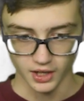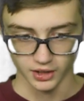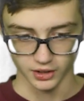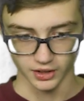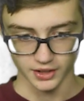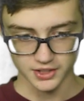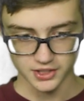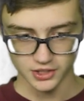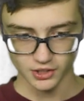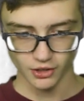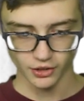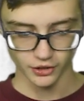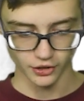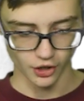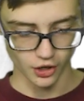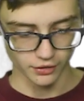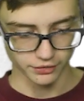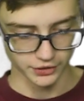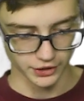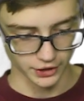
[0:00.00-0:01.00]
let's start it
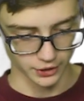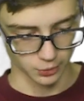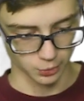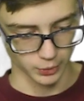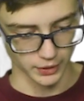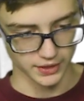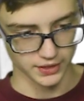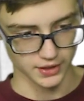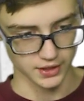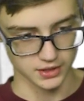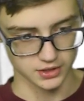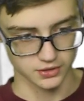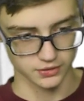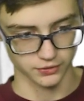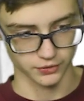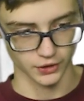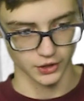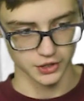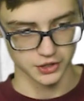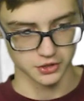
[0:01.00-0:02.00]
off here with this
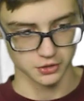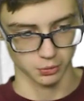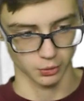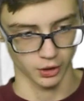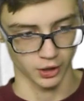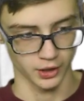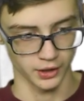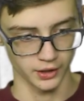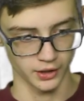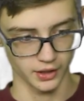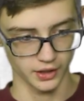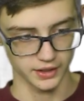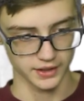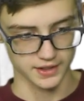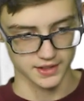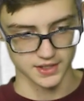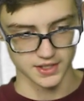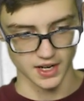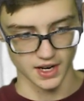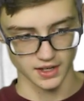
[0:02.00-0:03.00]
first one.
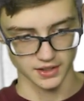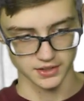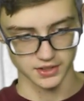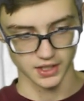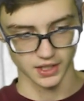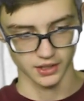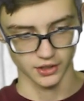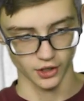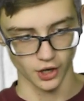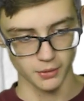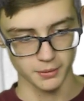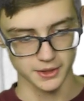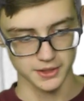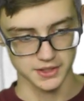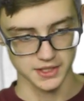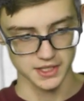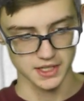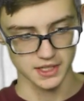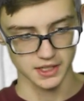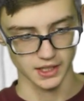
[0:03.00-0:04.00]
It says Kendama
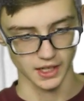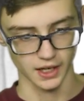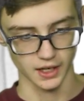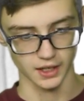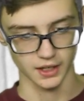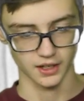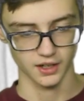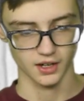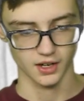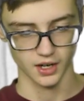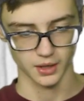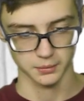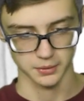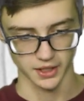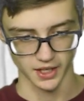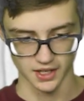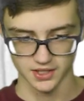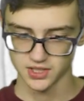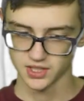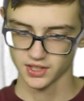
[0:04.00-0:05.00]
D K. I'm
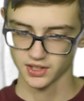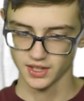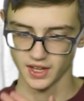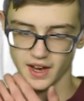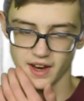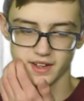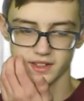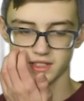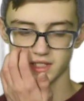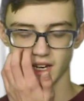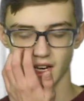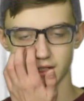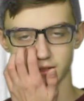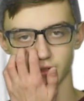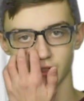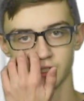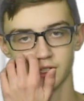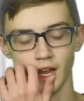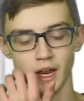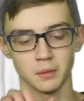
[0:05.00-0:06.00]
guessing that stands
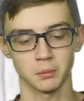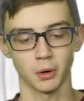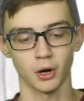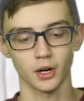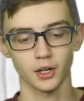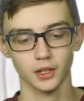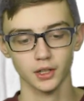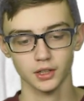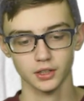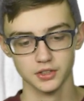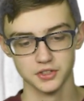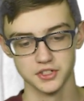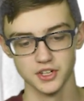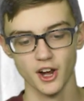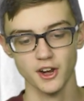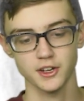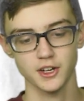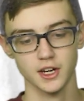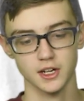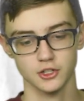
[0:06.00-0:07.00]
for Denmark
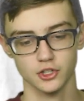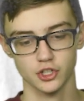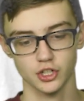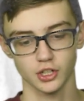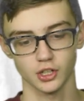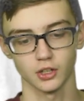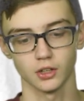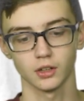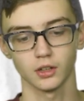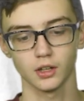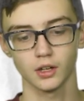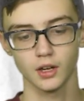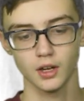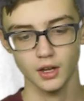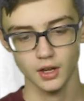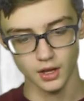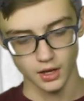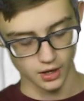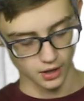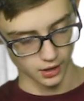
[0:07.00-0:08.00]
Sunday Chill.
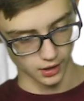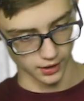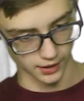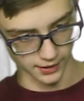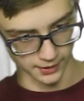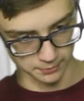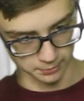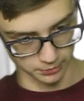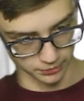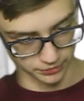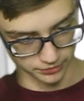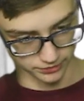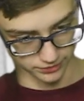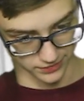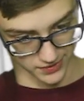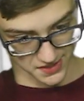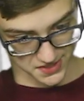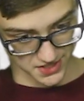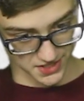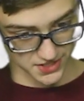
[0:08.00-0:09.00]
Um,
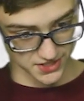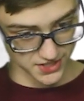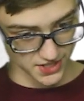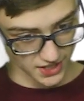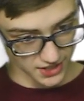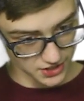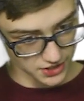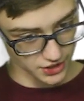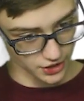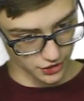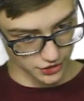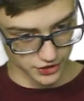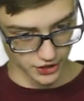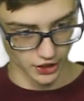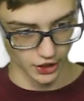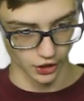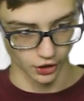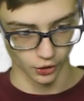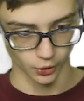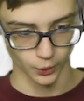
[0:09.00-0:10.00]
this is six years
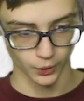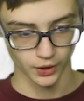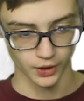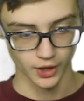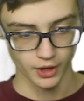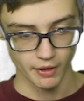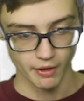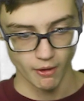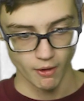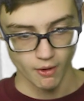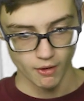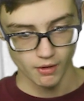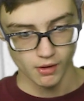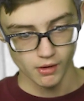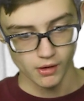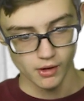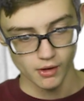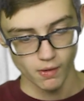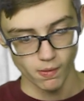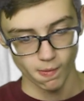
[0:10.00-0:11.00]
ago,
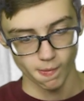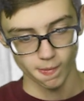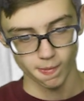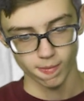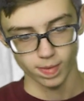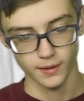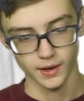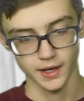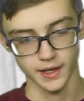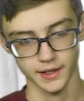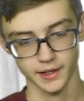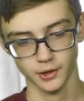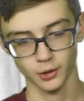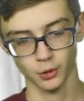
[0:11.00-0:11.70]
and